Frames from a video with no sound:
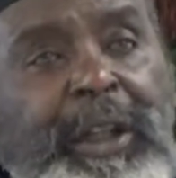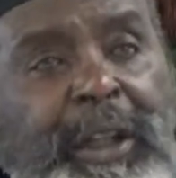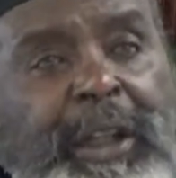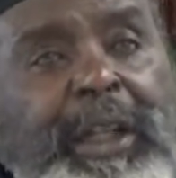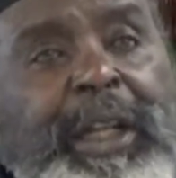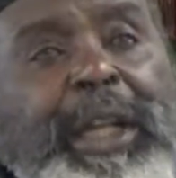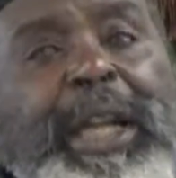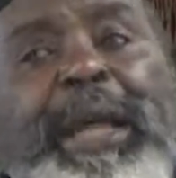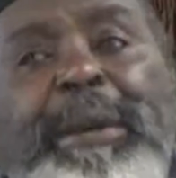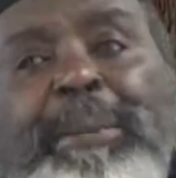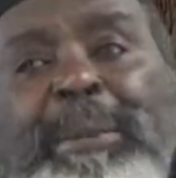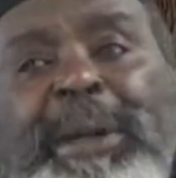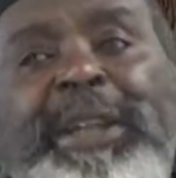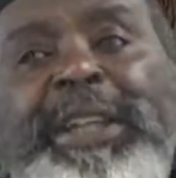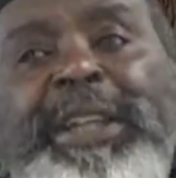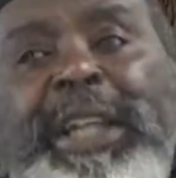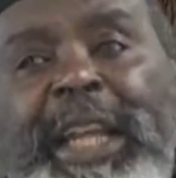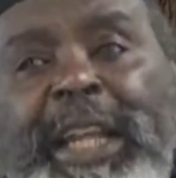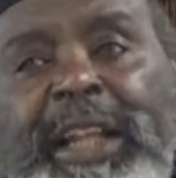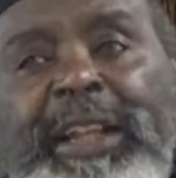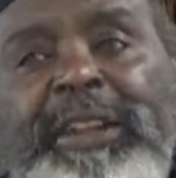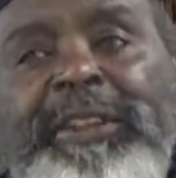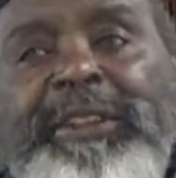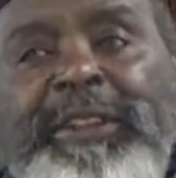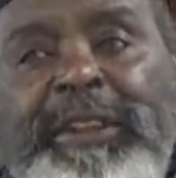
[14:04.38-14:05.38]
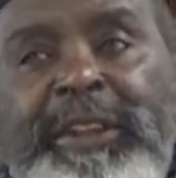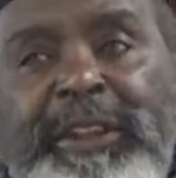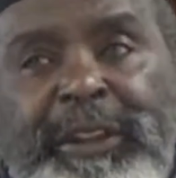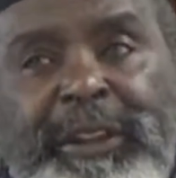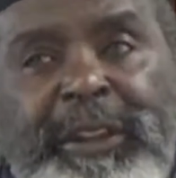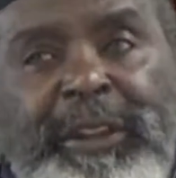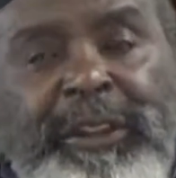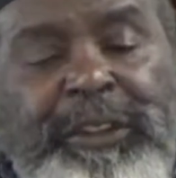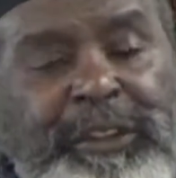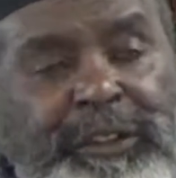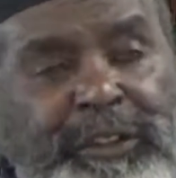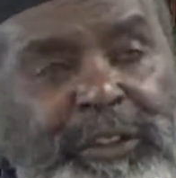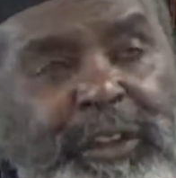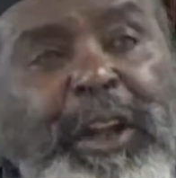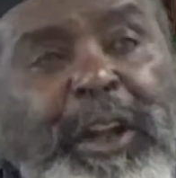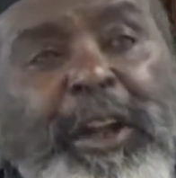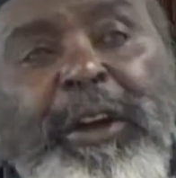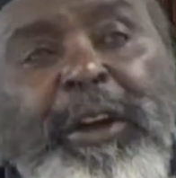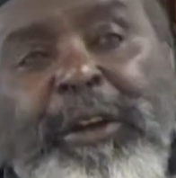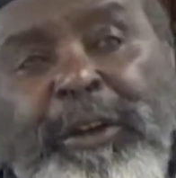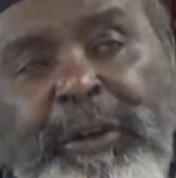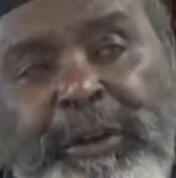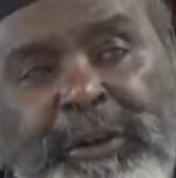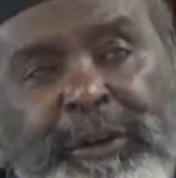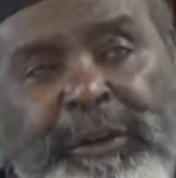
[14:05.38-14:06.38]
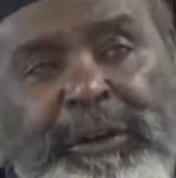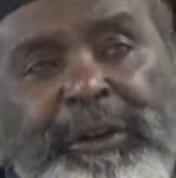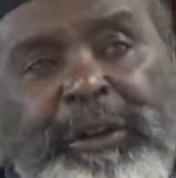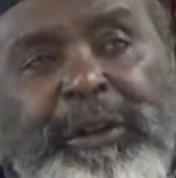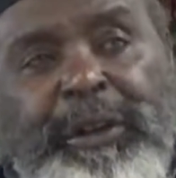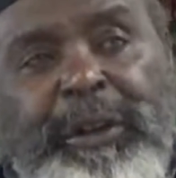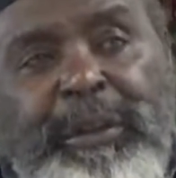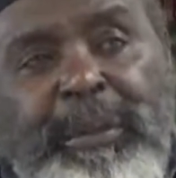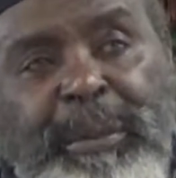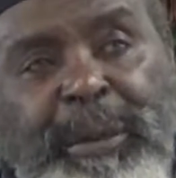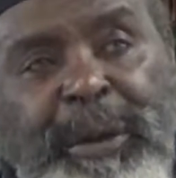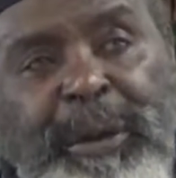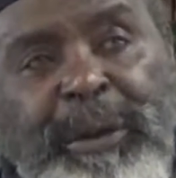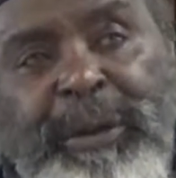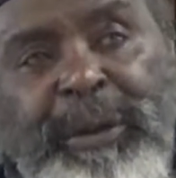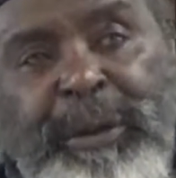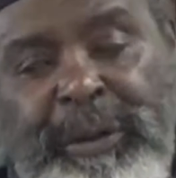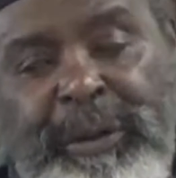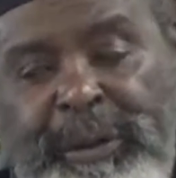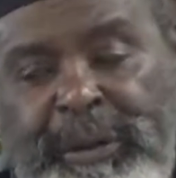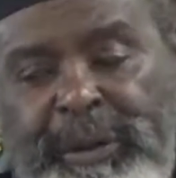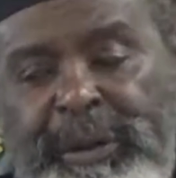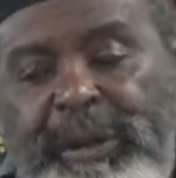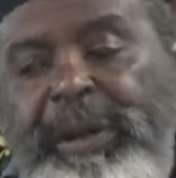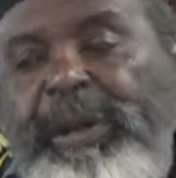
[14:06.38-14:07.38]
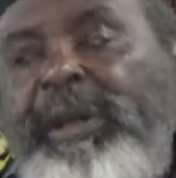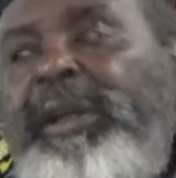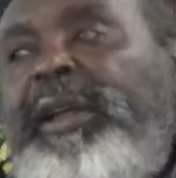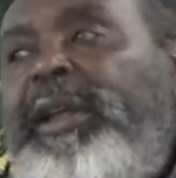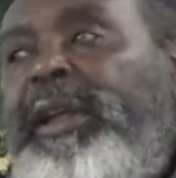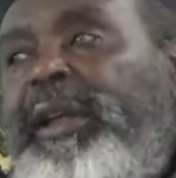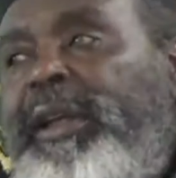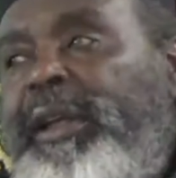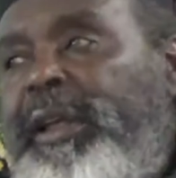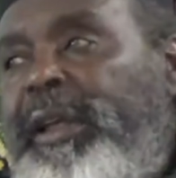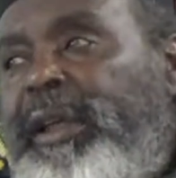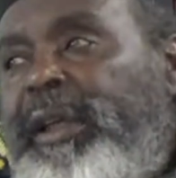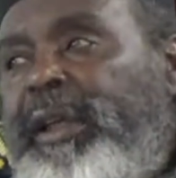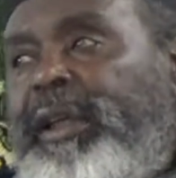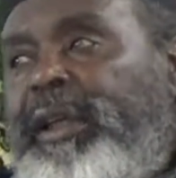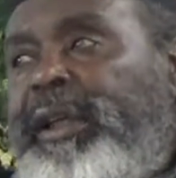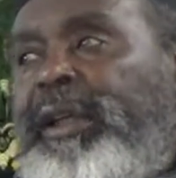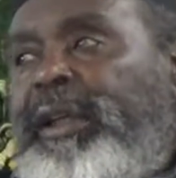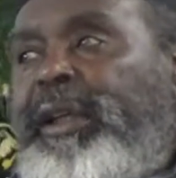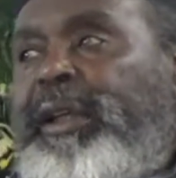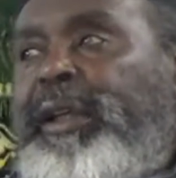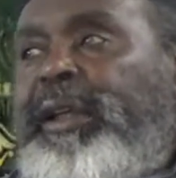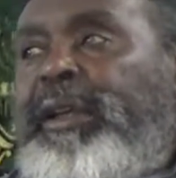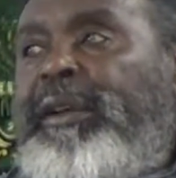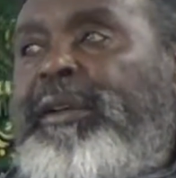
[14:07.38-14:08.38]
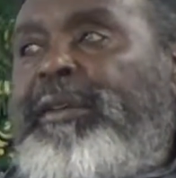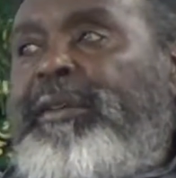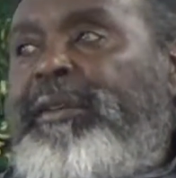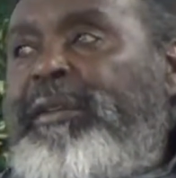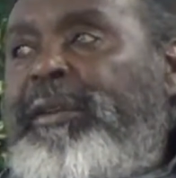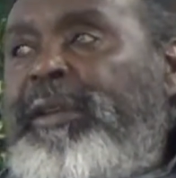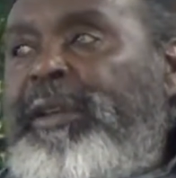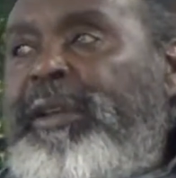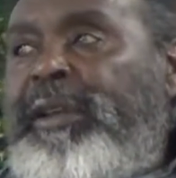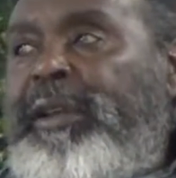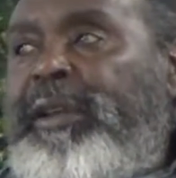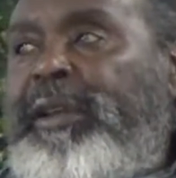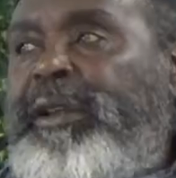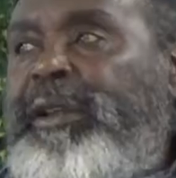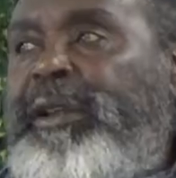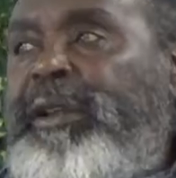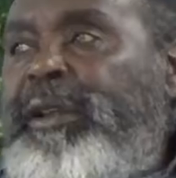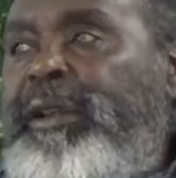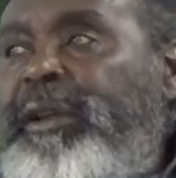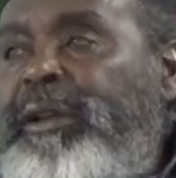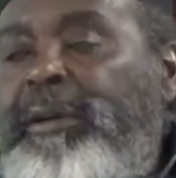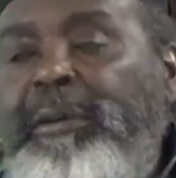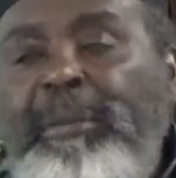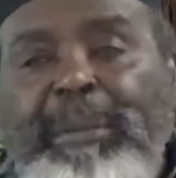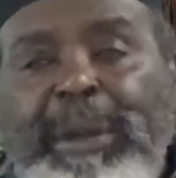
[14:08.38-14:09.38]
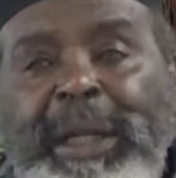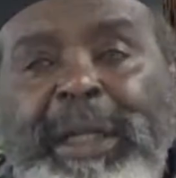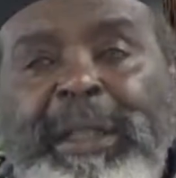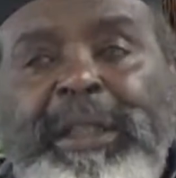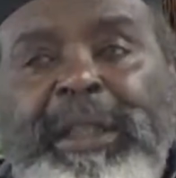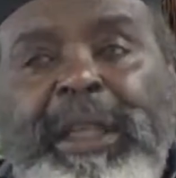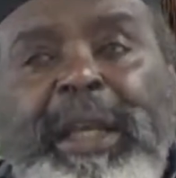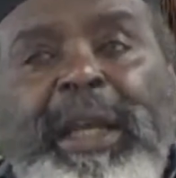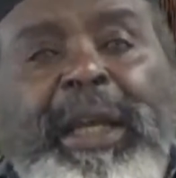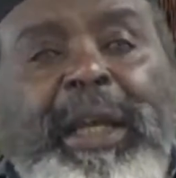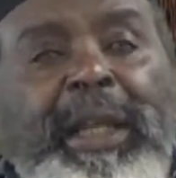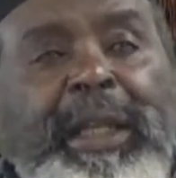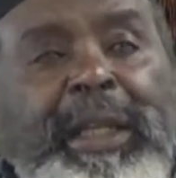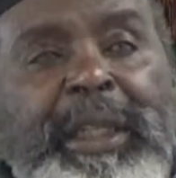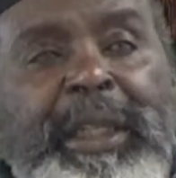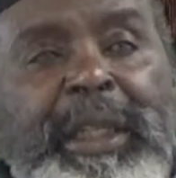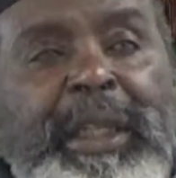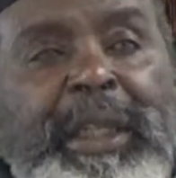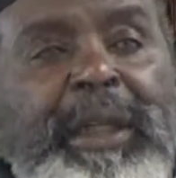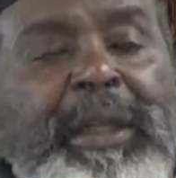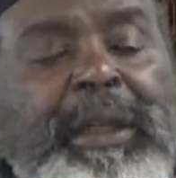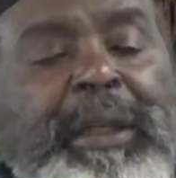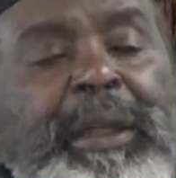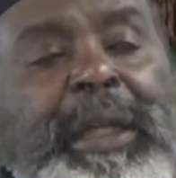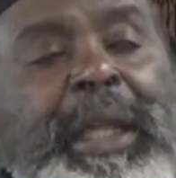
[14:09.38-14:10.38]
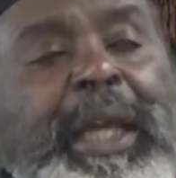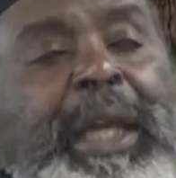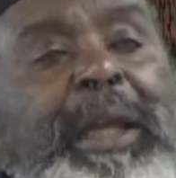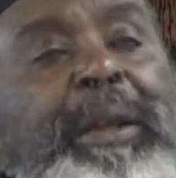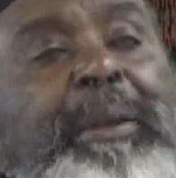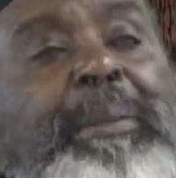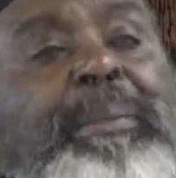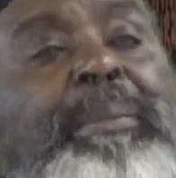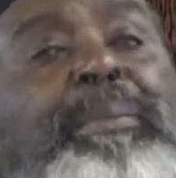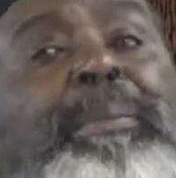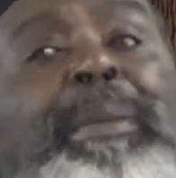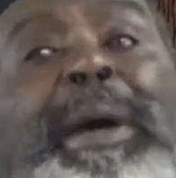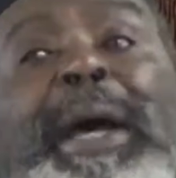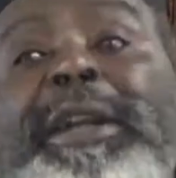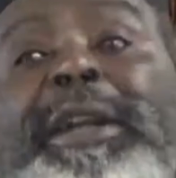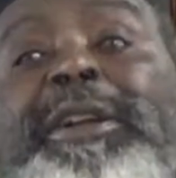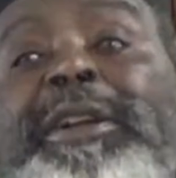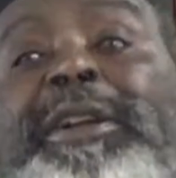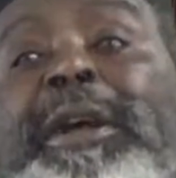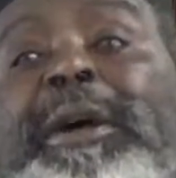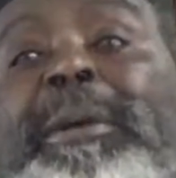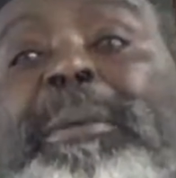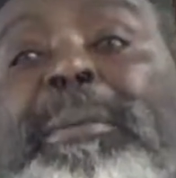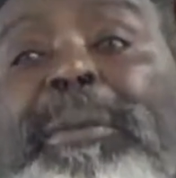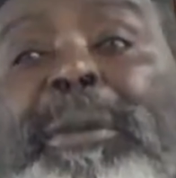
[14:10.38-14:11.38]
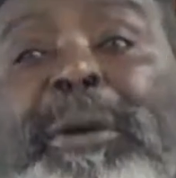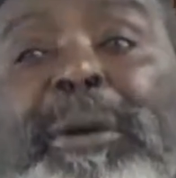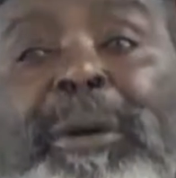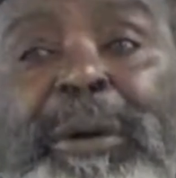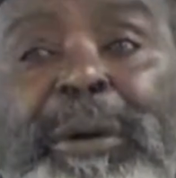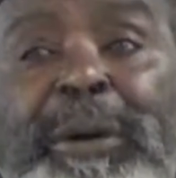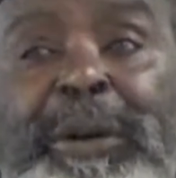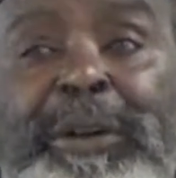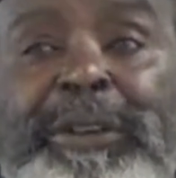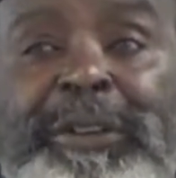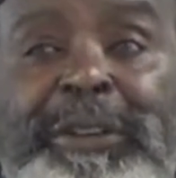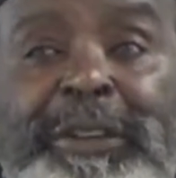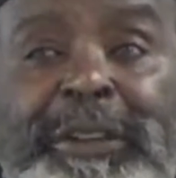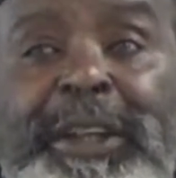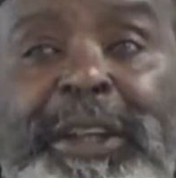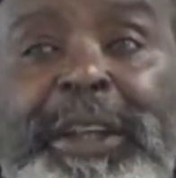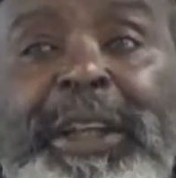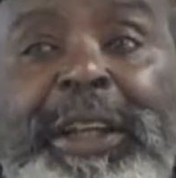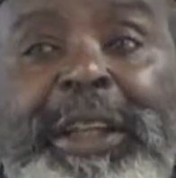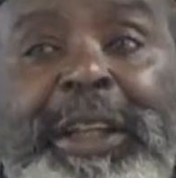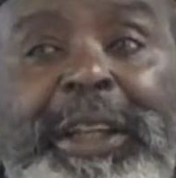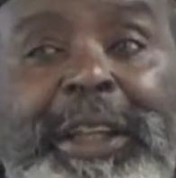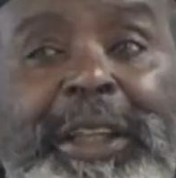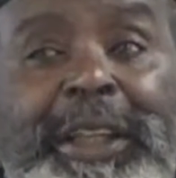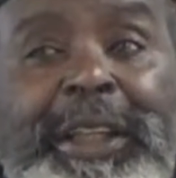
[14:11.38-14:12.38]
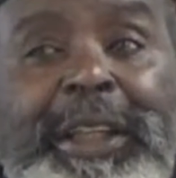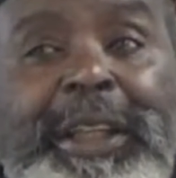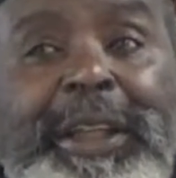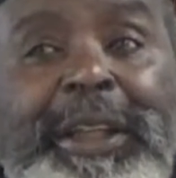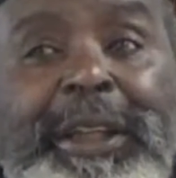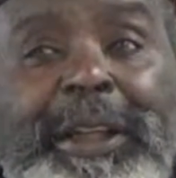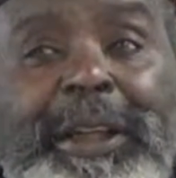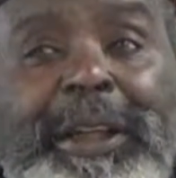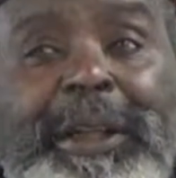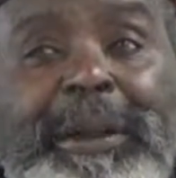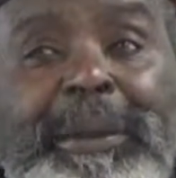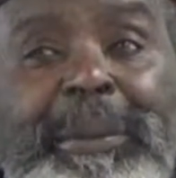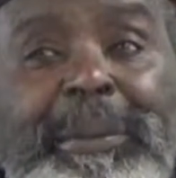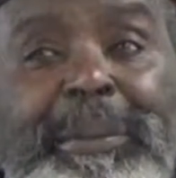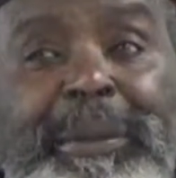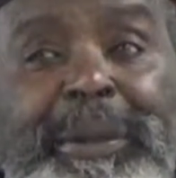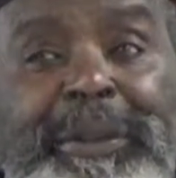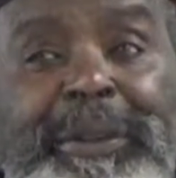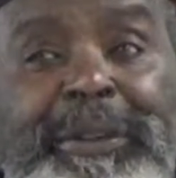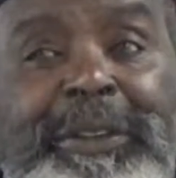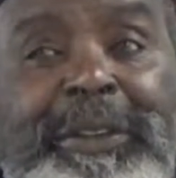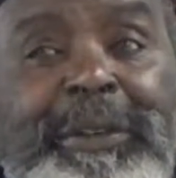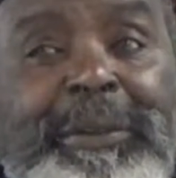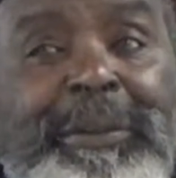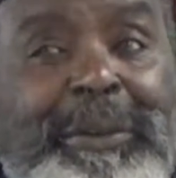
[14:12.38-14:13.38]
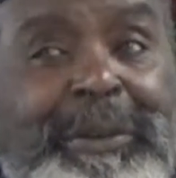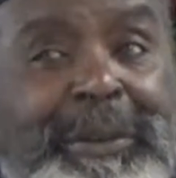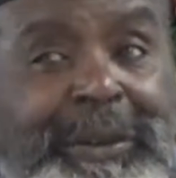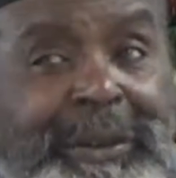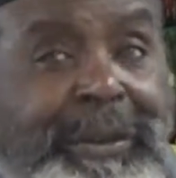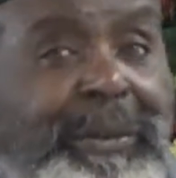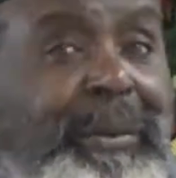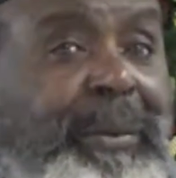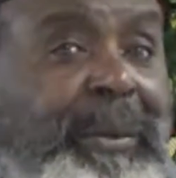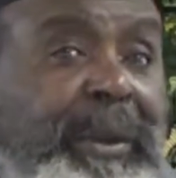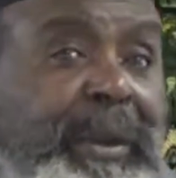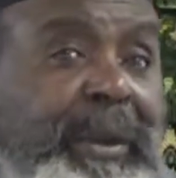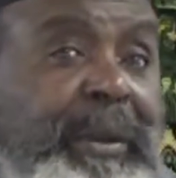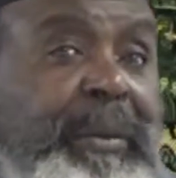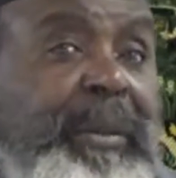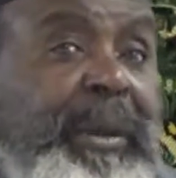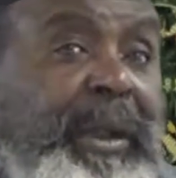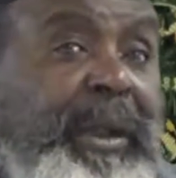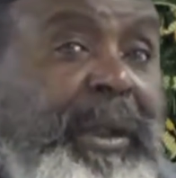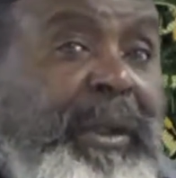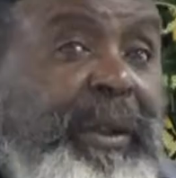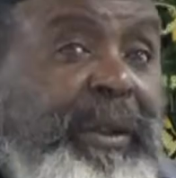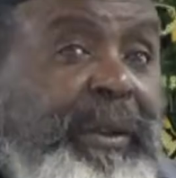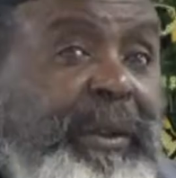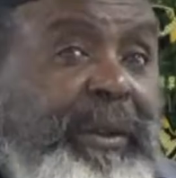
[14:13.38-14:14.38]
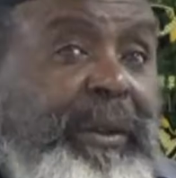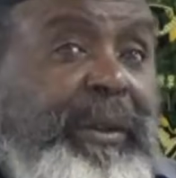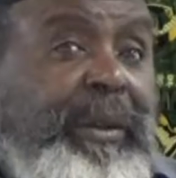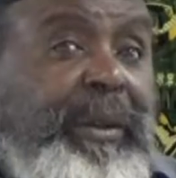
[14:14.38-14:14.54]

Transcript: La Matanza, the slaughter, the murder, uh, you know, Mata to kill, like Matamoros, kill the Muslims, that's what it means.